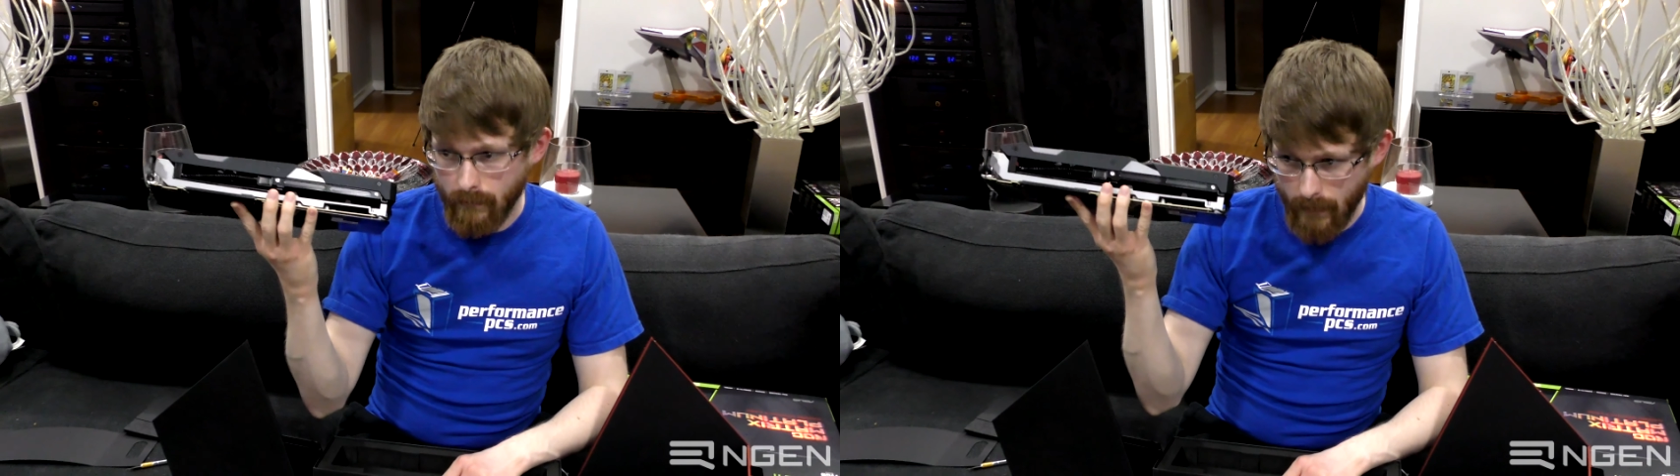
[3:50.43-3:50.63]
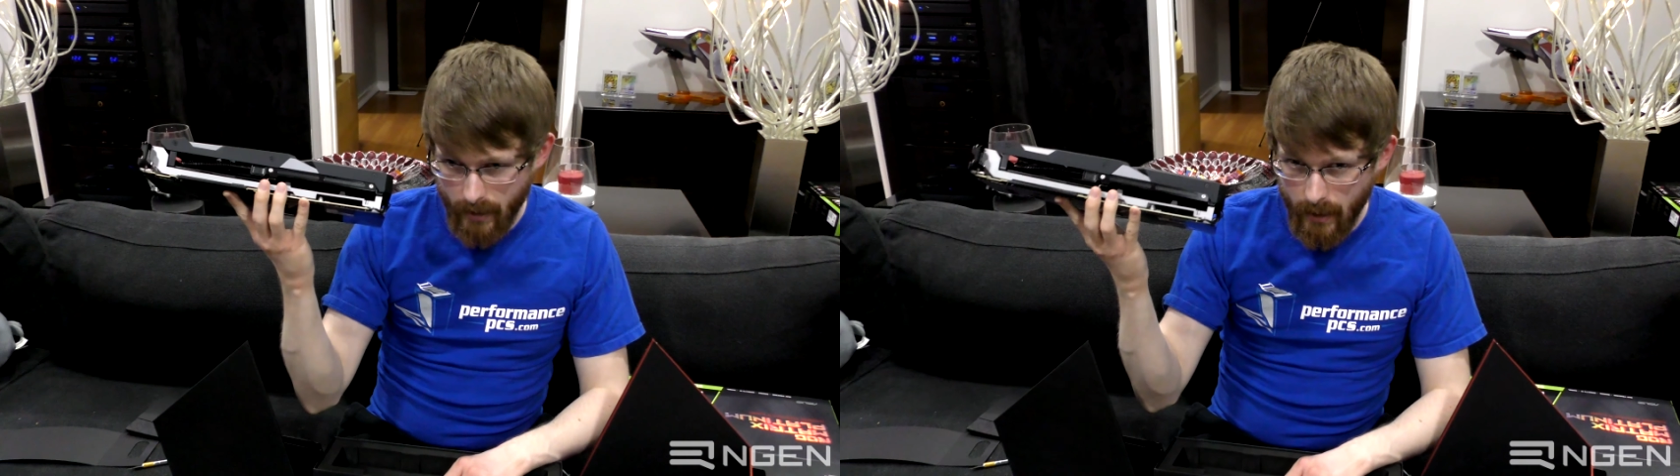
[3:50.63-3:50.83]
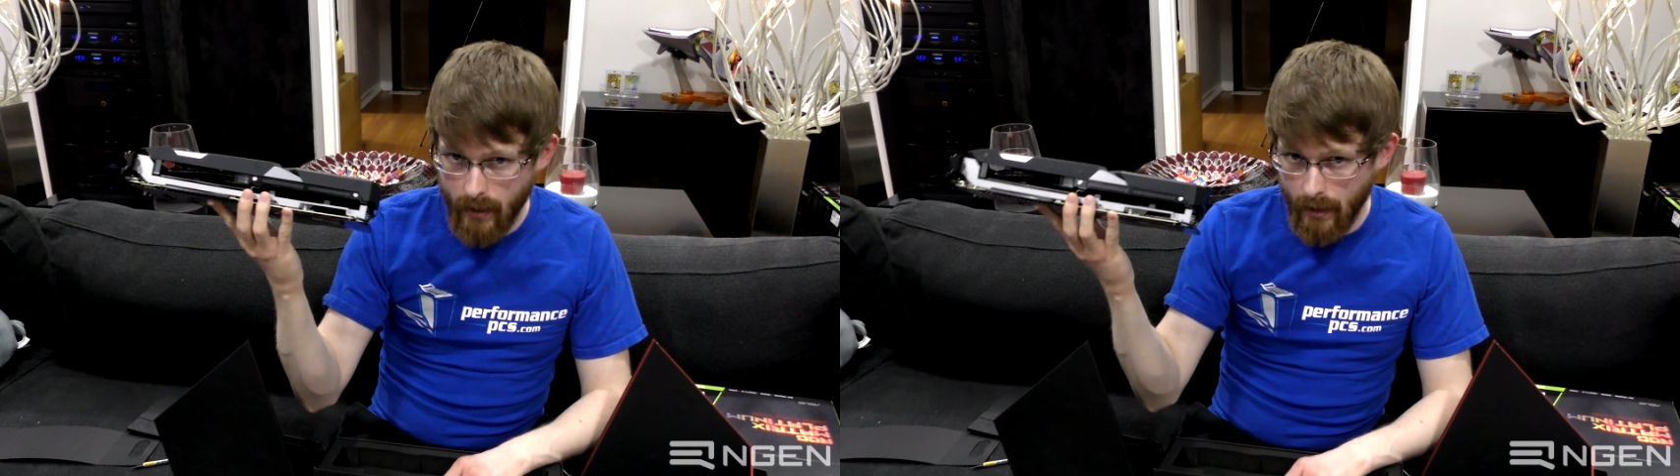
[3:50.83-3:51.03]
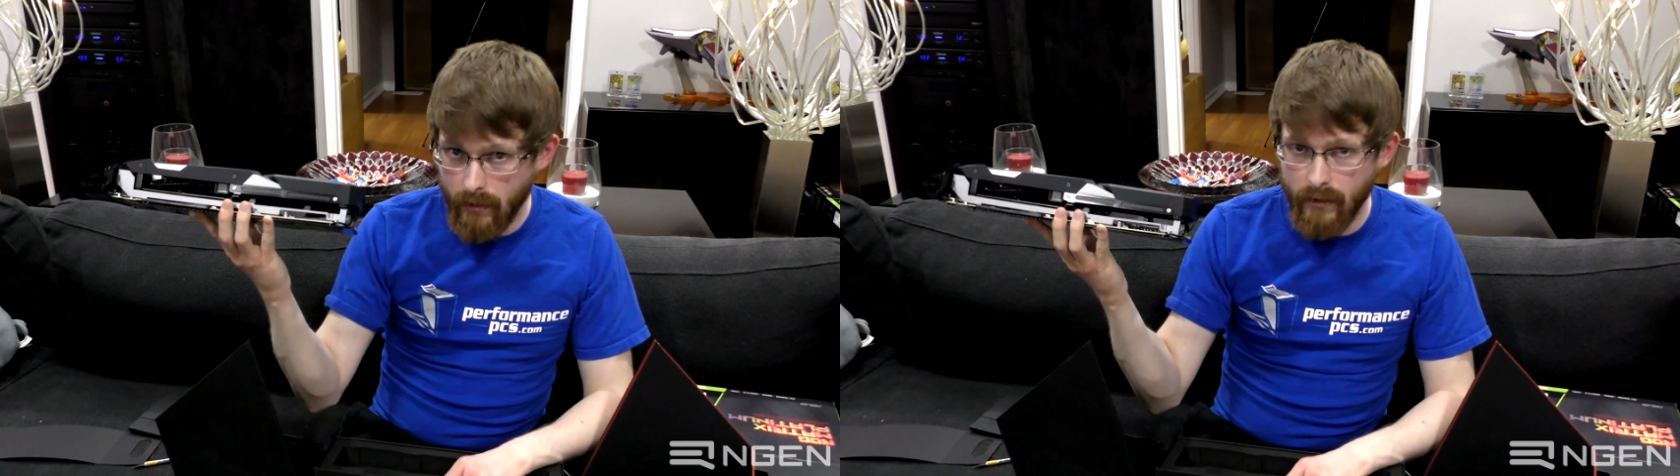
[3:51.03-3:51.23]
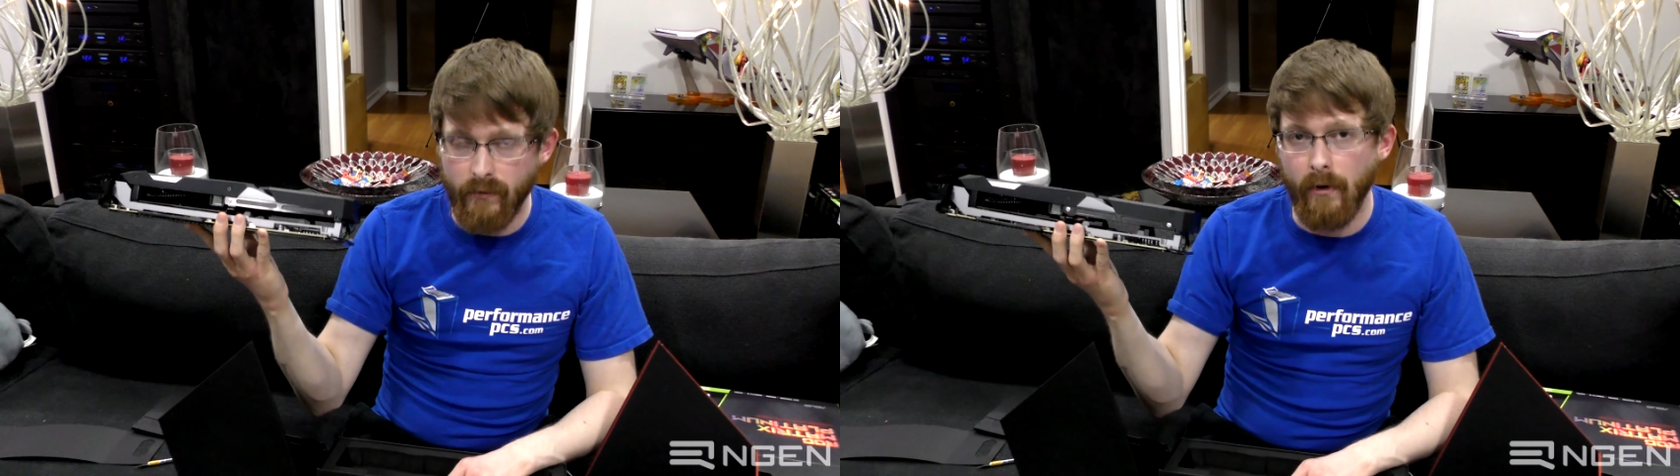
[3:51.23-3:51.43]
again in
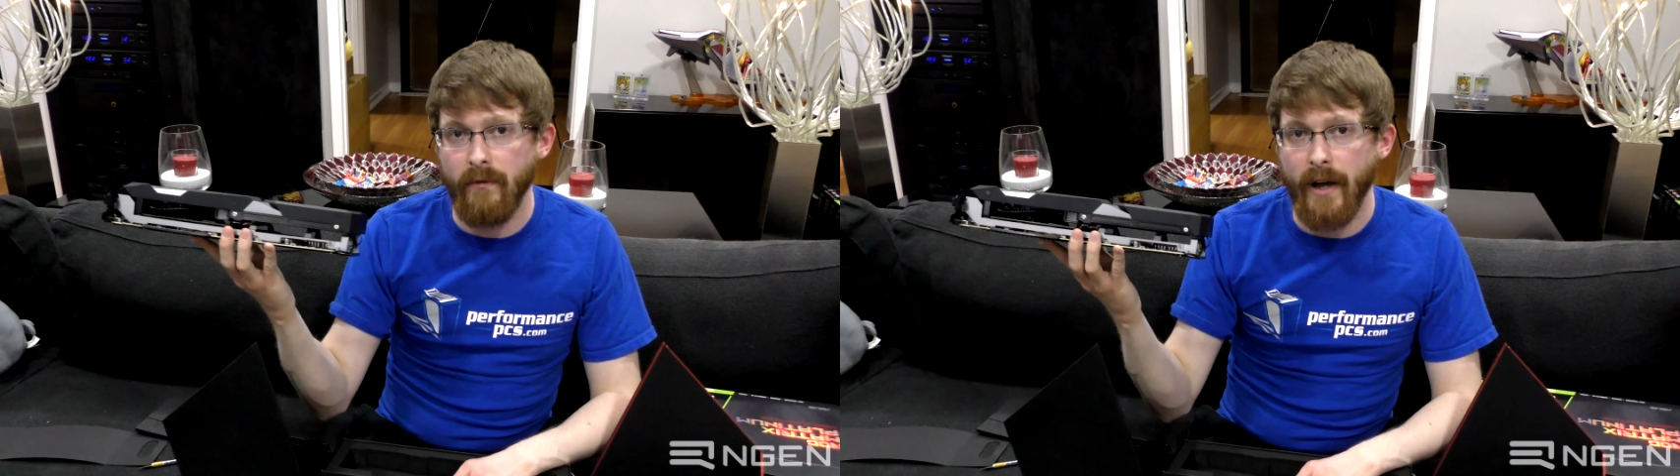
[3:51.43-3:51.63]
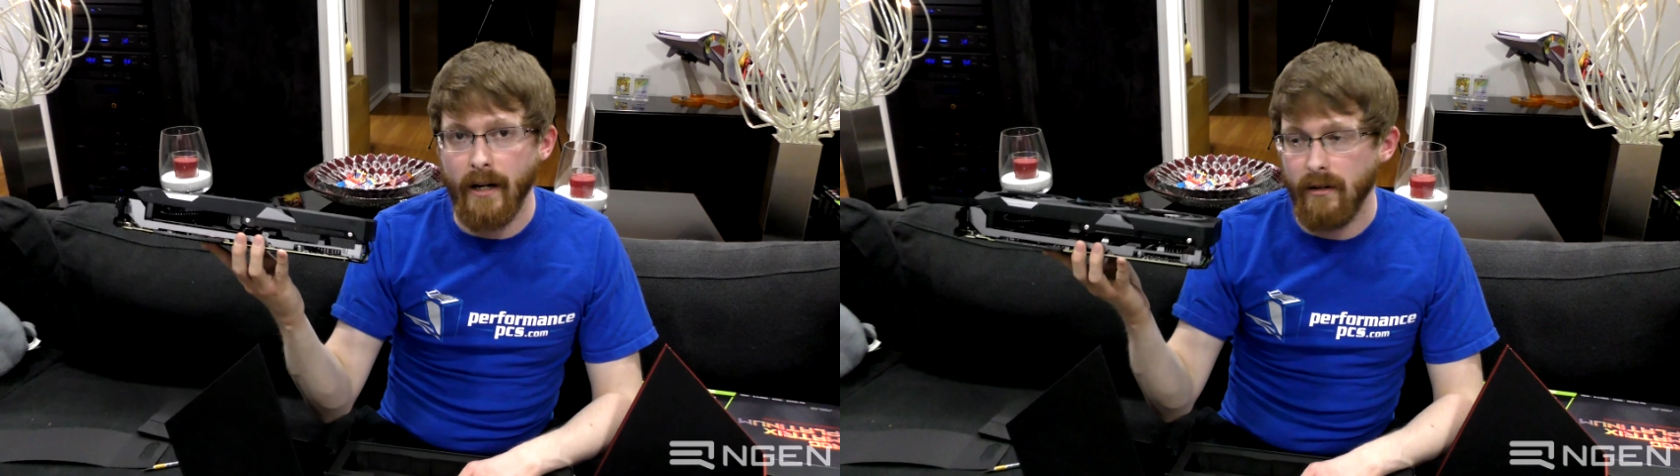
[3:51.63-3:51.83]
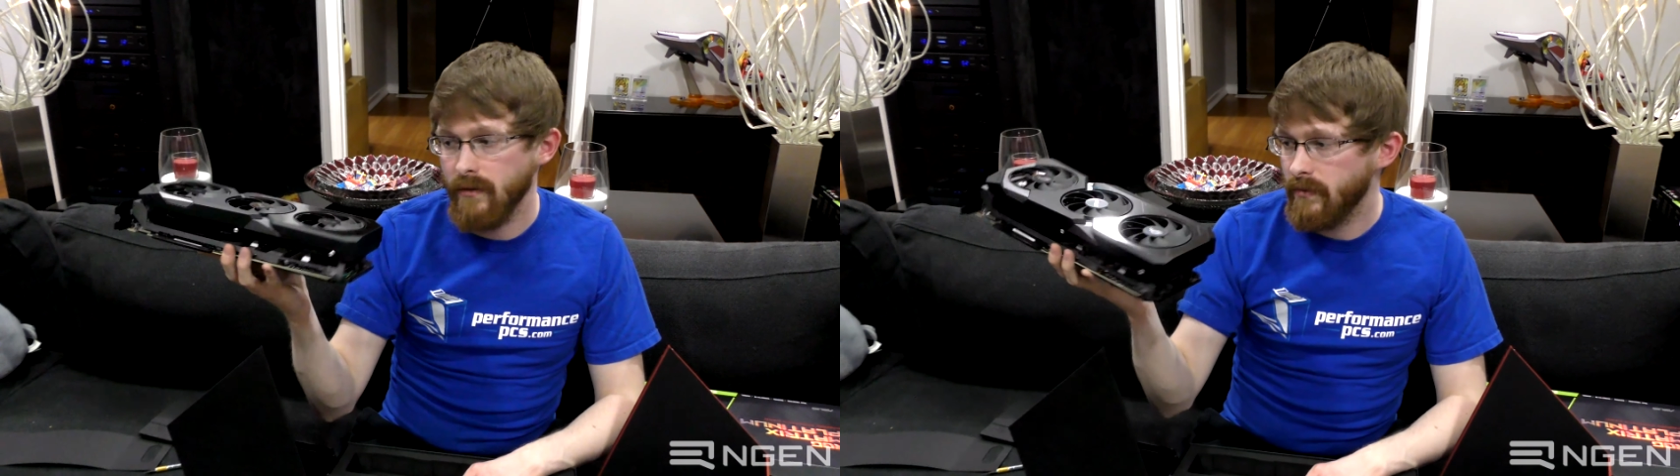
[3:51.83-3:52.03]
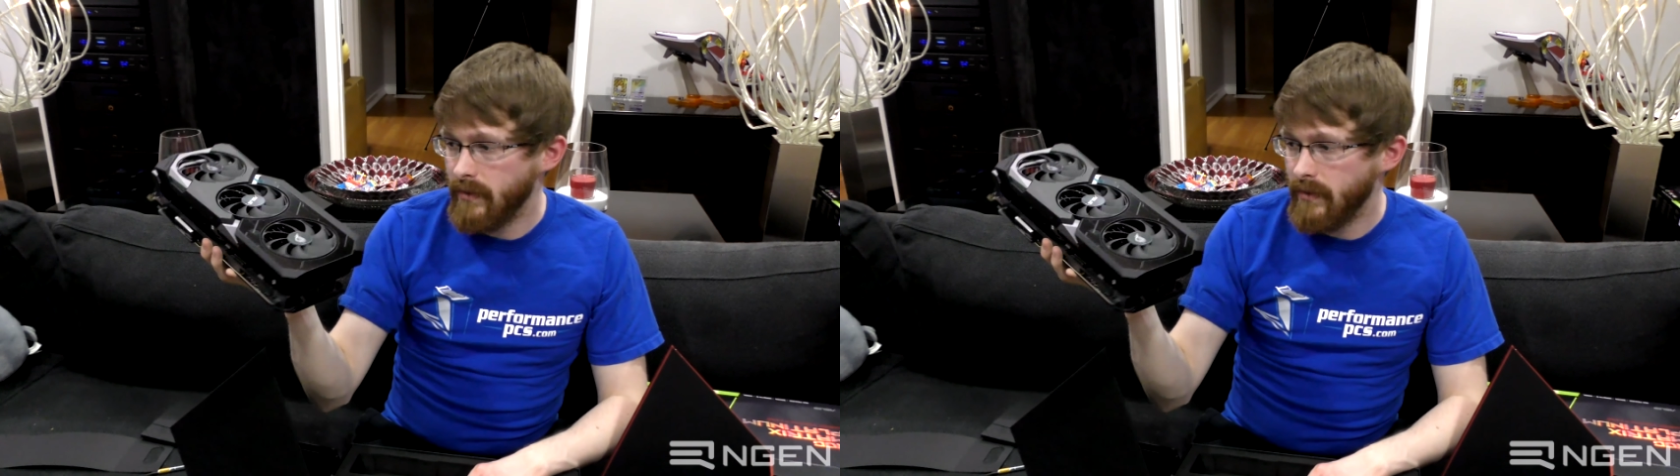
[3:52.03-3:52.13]
this form factor,